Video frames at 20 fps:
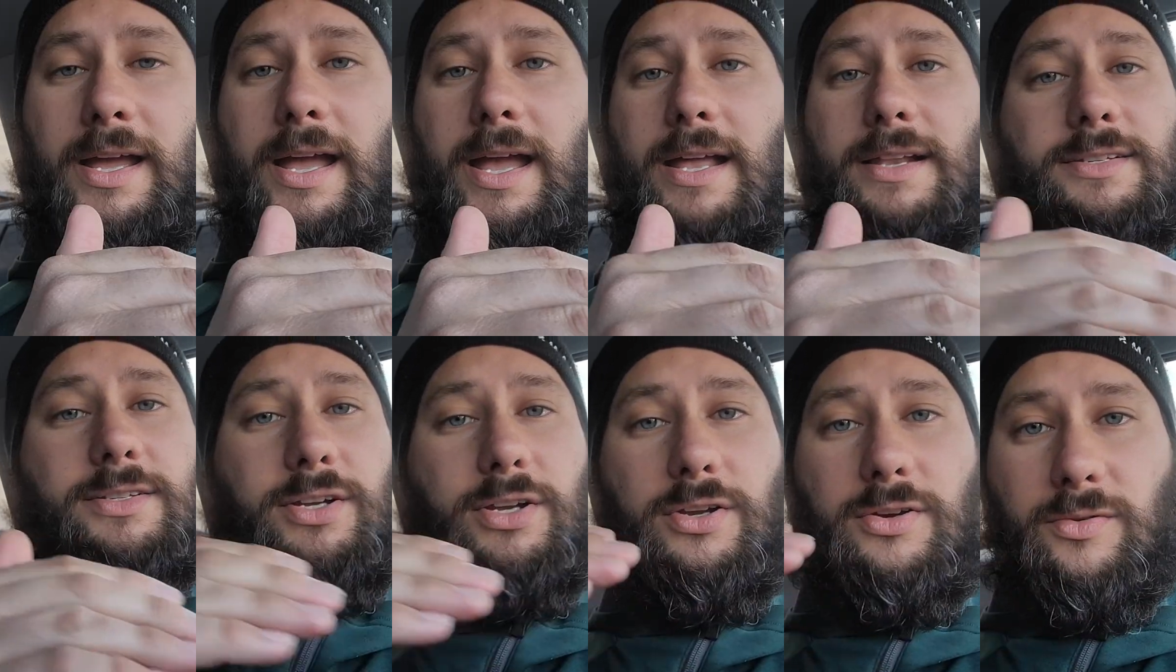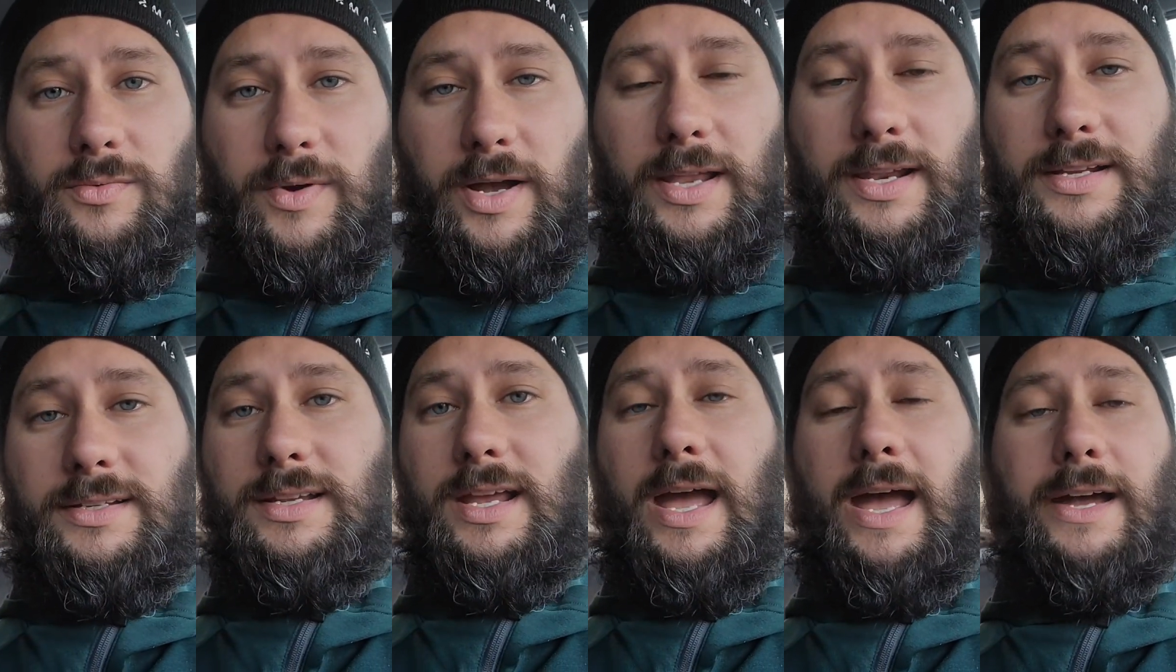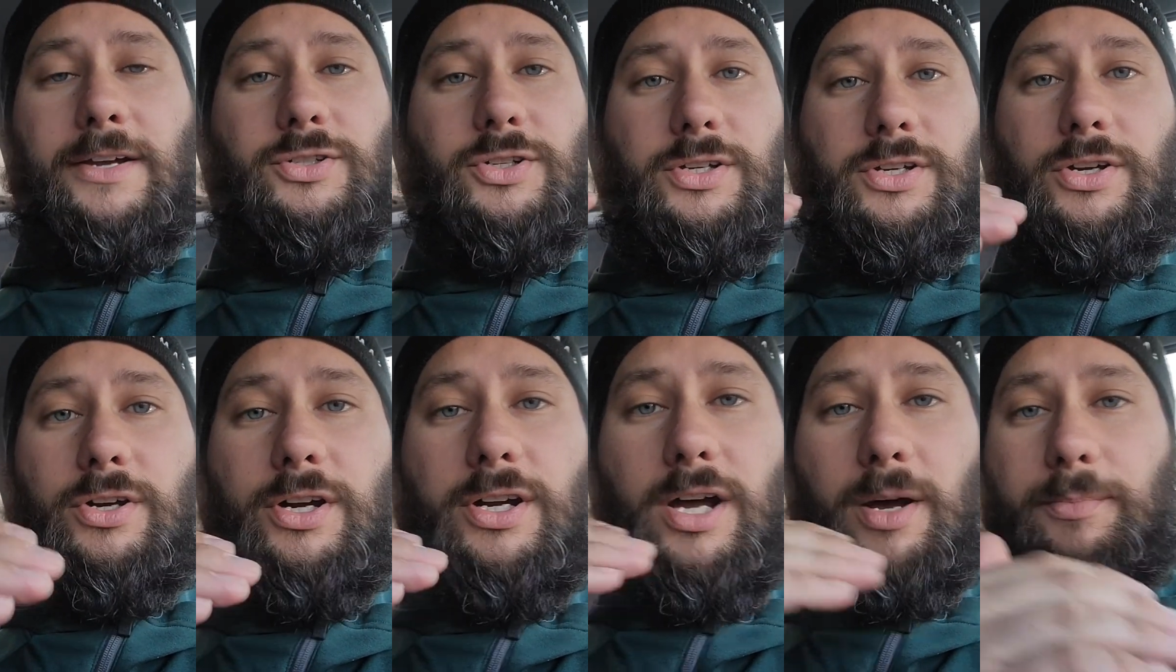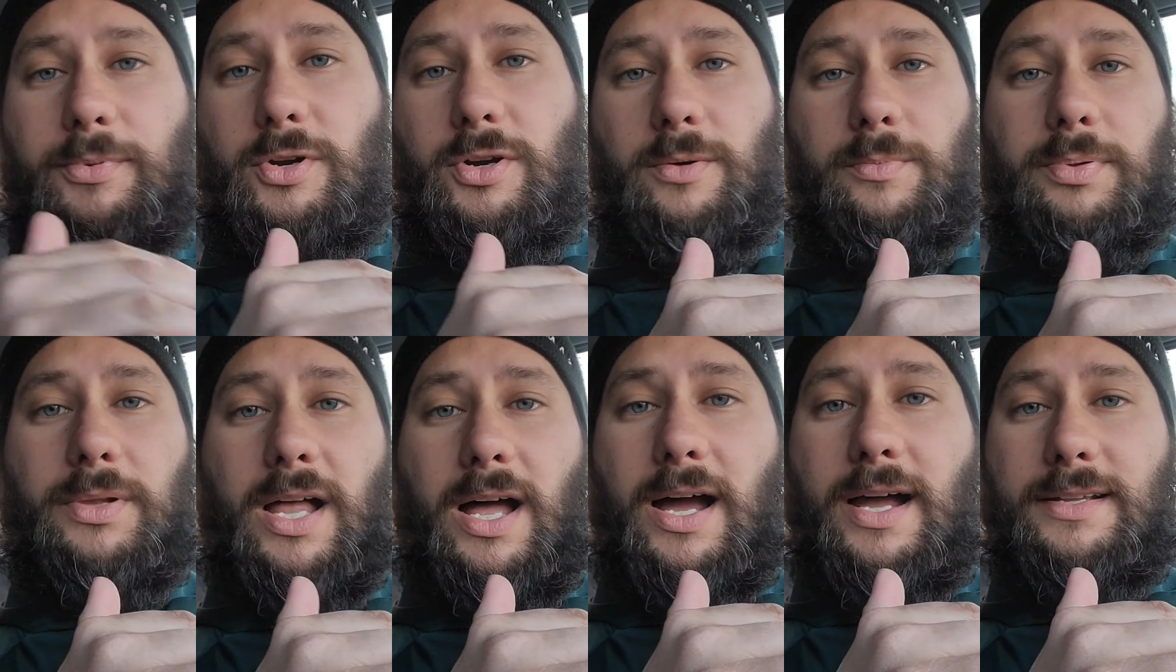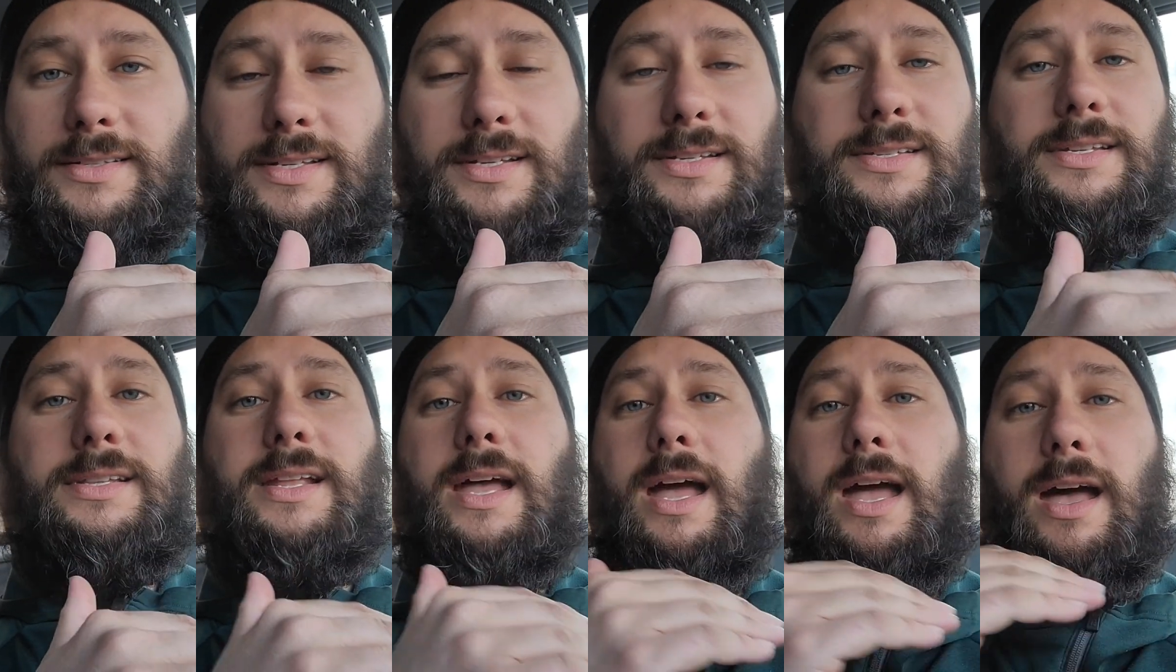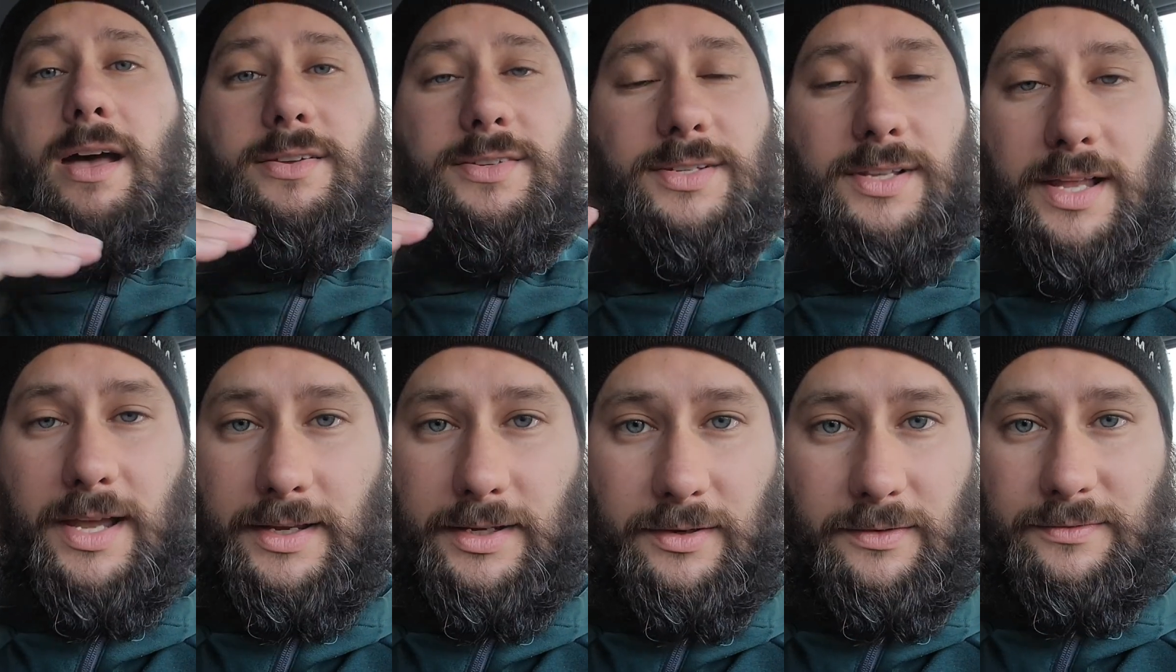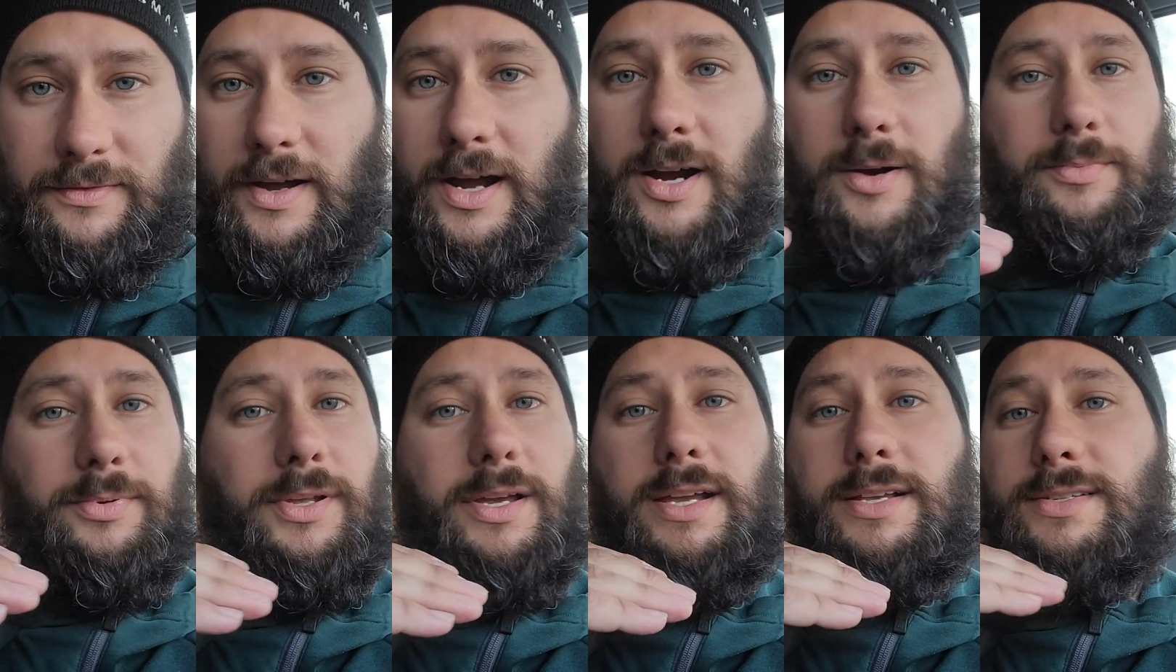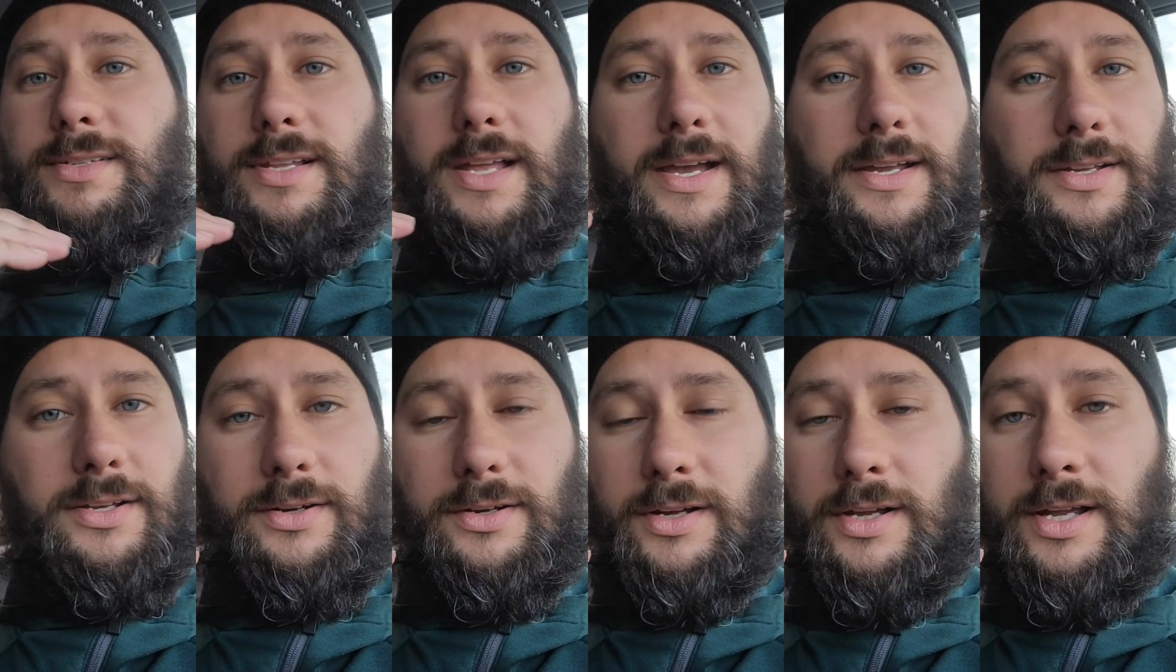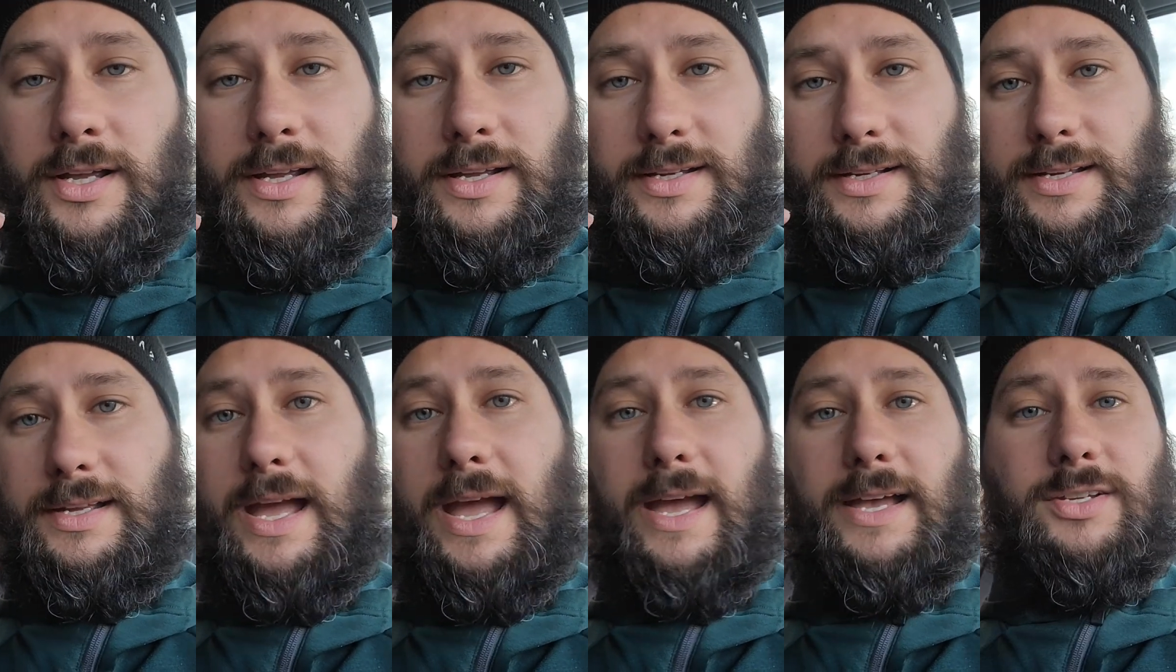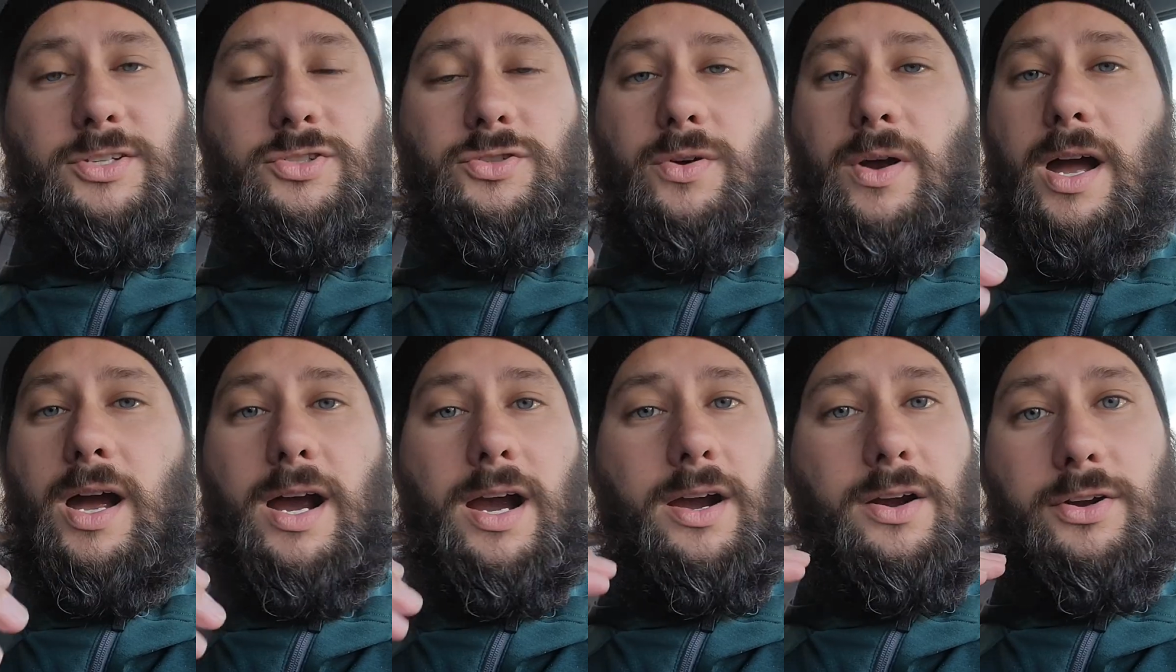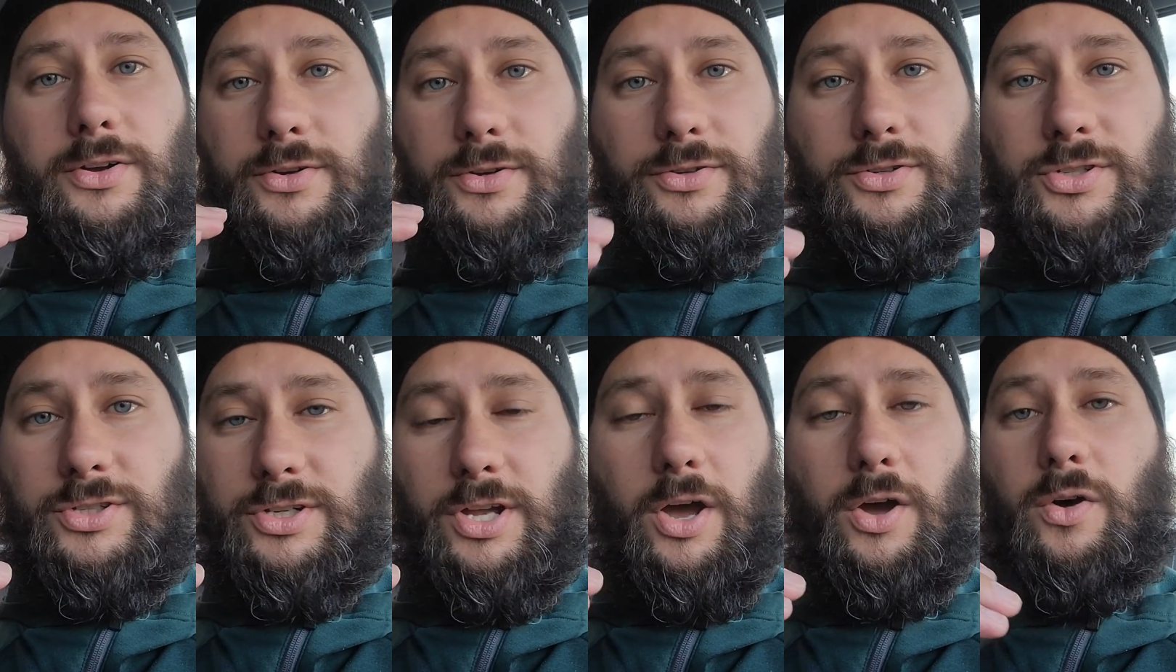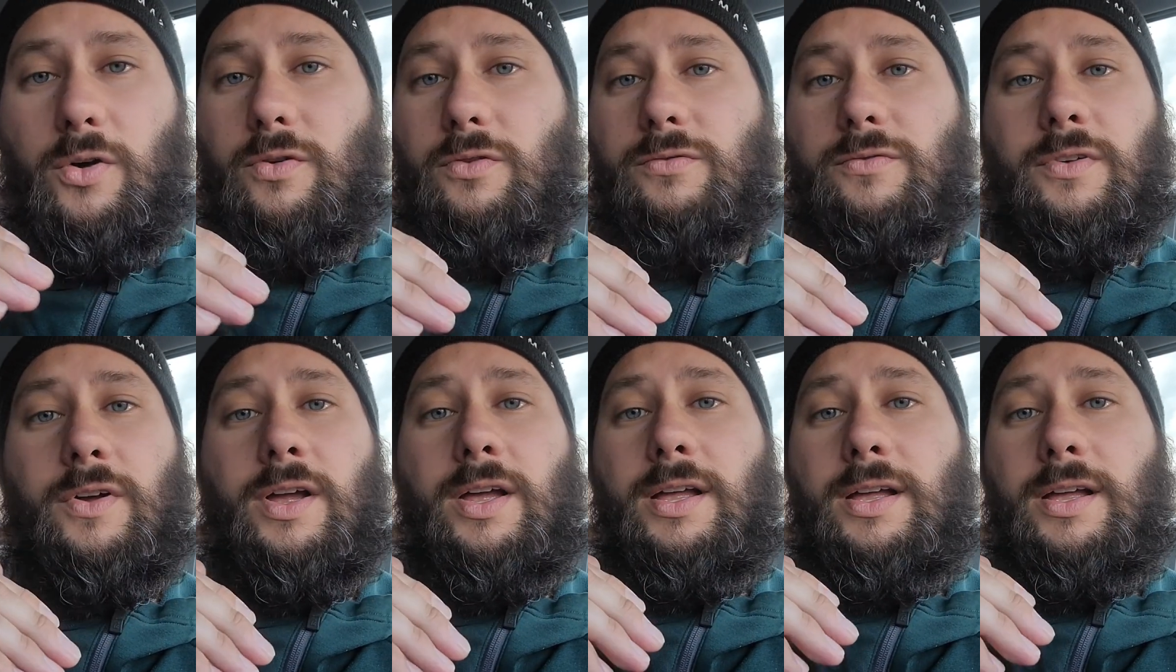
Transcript: until you're ready to actually hook up your appliances in the house, like your fireplace, like your gas dryer or your stove.